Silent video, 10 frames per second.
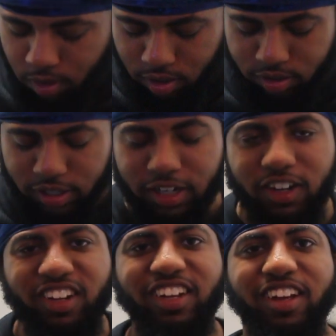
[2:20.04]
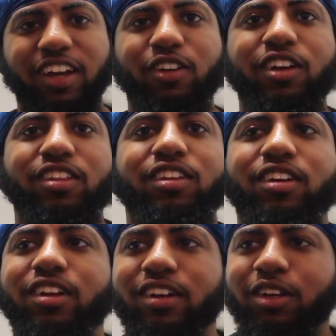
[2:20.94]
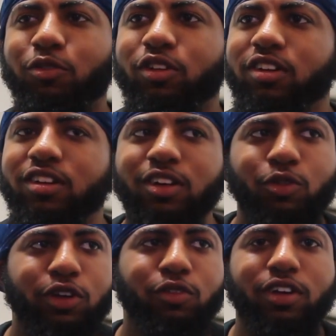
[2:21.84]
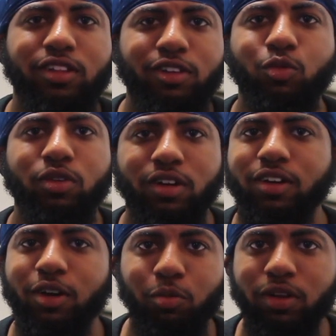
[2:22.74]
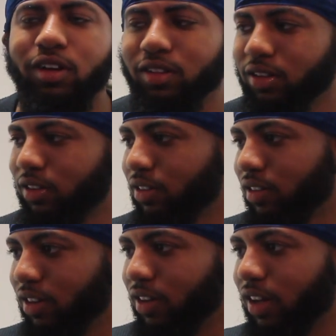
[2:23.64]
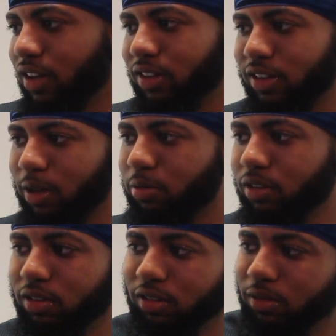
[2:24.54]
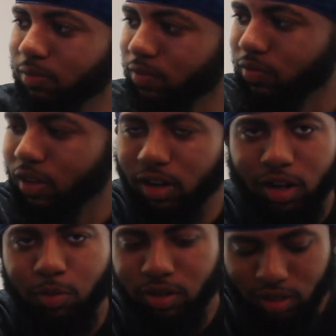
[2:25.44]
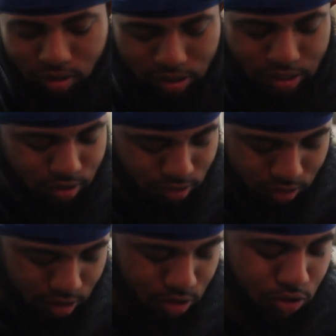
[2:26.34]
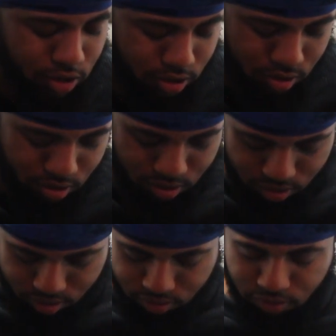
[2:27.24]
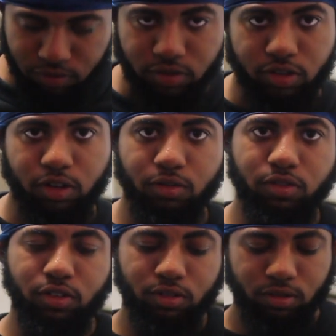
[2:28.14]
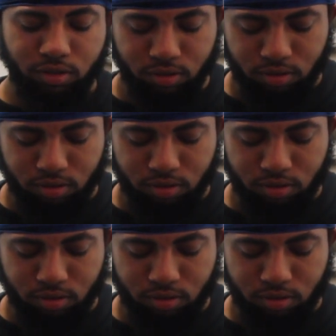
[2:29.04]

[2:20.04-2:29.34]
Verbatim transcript: And shit, I know that I know y'all think like he was a young nigga when he was out there, but nah, I've been out there since a young age type shit. right. I've been outside since third grade. Right. For sure, for sure.